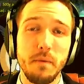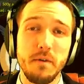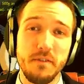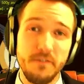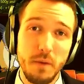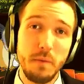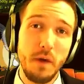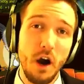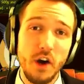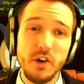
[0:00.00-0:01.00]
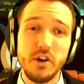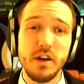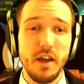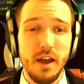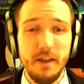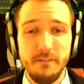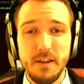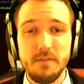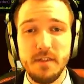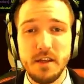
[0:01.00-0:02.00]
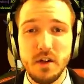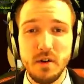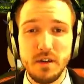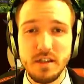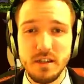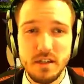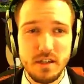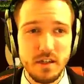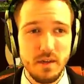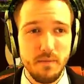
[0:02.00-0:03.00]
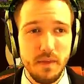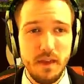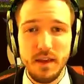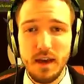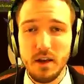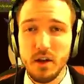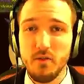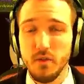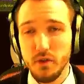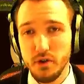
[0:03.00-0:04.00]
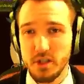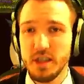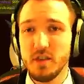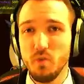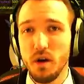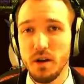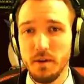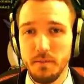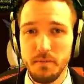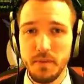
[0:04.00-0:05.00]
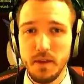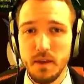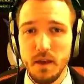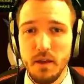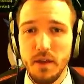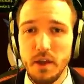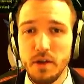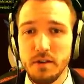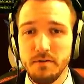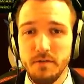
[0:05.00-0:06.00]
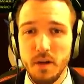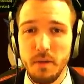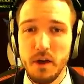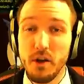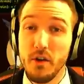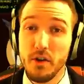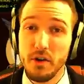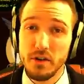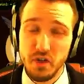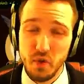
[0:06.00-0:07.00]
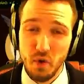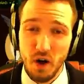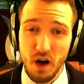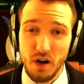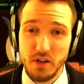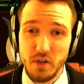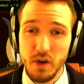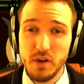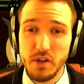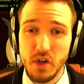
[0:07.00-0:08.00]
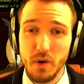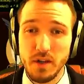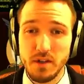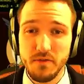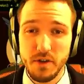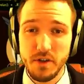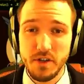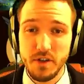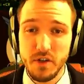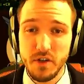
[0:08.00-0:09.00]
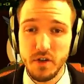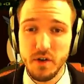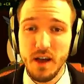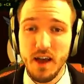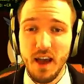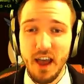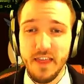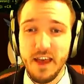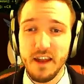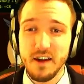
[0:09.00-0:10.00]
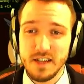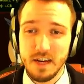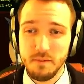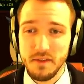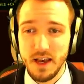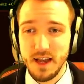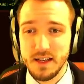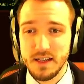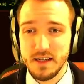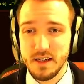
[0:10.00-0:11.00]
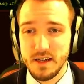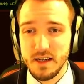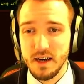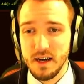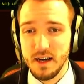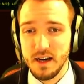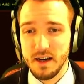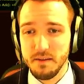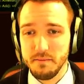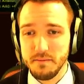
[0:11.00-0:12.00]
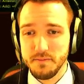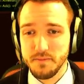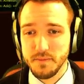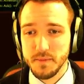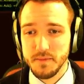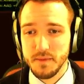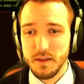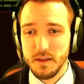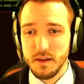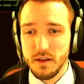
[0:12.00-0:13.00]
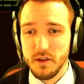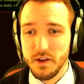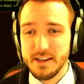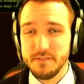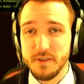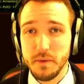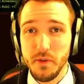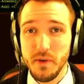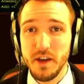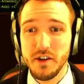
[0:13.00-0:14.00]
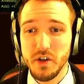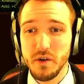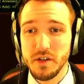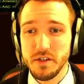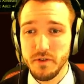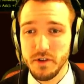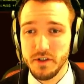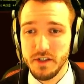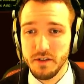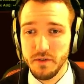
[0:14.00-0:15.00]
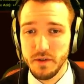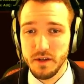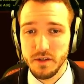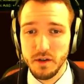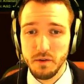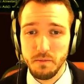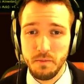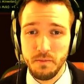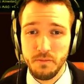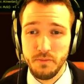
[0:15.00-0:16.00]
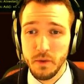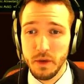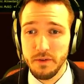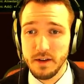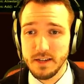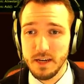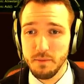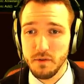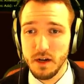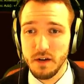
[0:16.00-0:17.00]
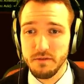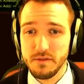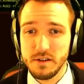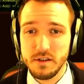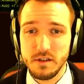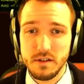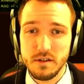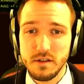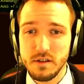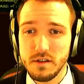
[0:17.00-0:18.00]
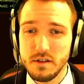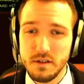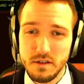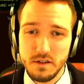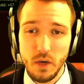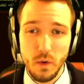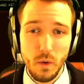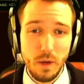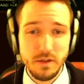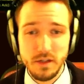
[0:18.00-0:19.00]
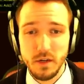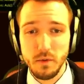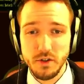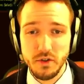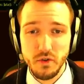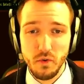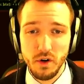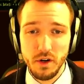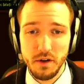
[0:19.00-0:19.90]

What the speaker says: farm up 150 tokens in the get-go for your tier 1. Then you need to farm another 200 tokens for your tier 2, and then on top of that you're going to need to farm up 300 tokens for your tier 3. So here we have an example of tier 1 weapons: tier 1 sword,